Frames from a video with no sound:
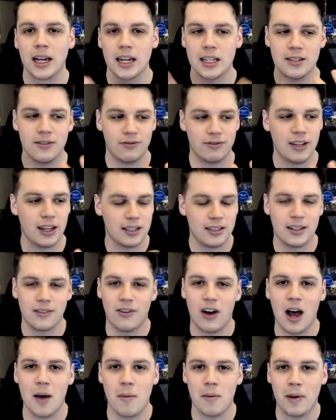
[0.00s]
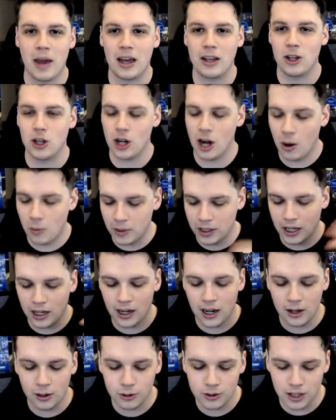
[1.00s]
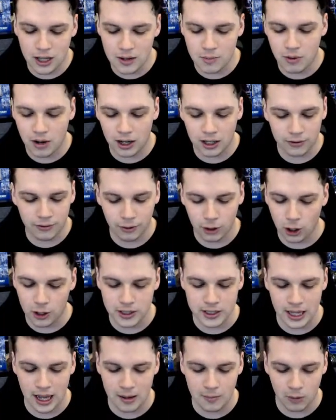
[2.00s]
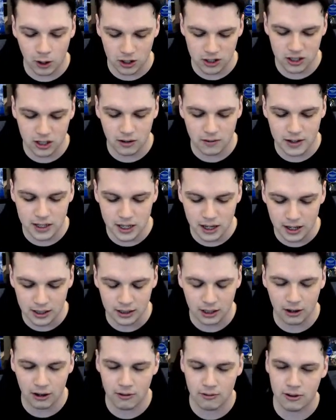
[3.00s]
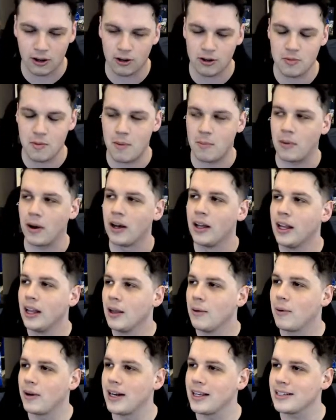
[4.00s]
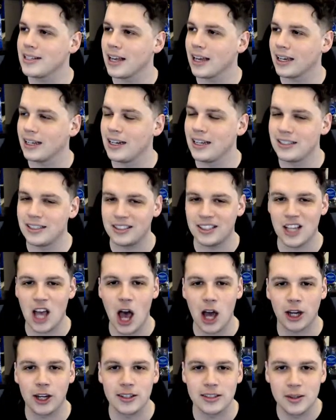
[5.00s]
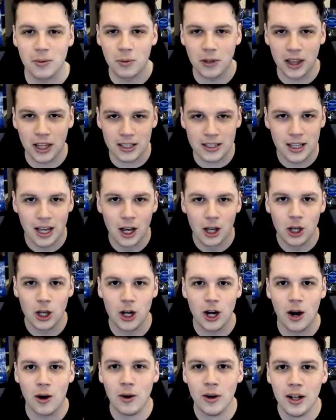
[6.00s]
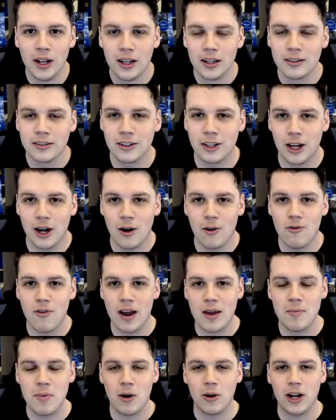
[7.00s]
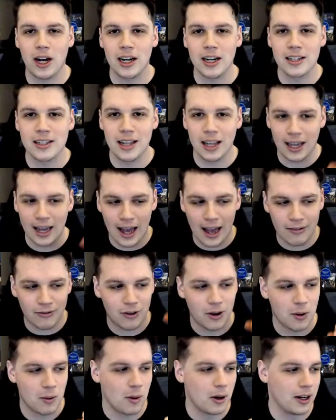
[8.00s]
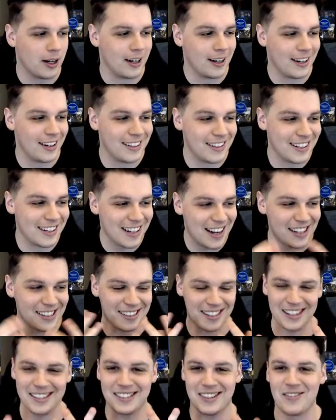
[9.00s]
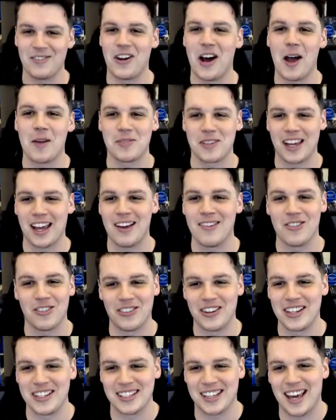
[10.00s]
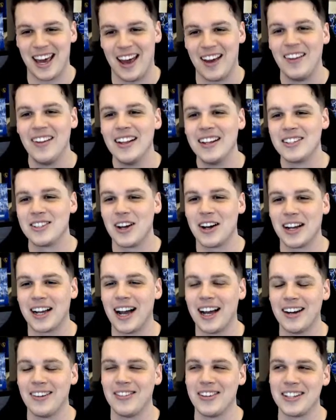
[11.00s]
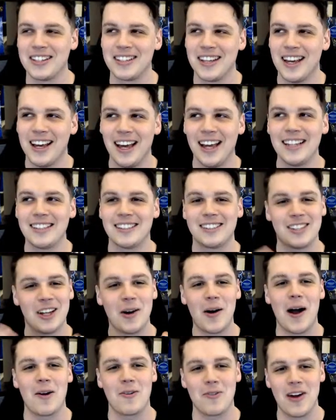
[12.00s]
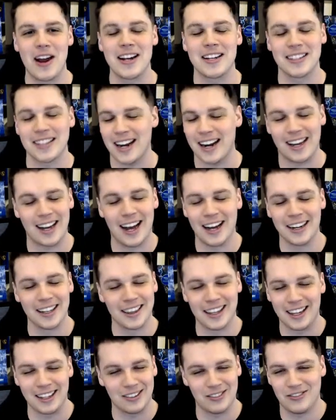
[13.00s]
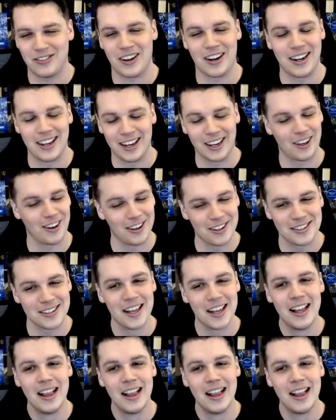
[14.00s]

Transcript: That's the vibe I'm getting. You know when the little zebra, I forgot his name, Oscar, is it? I don't remember. When he's like in his circus and with his, rainbow colored like afro on. that's the vibes I'm getting from this kit. So I kind of, it's so outrageous that I kind of think it's funny and good.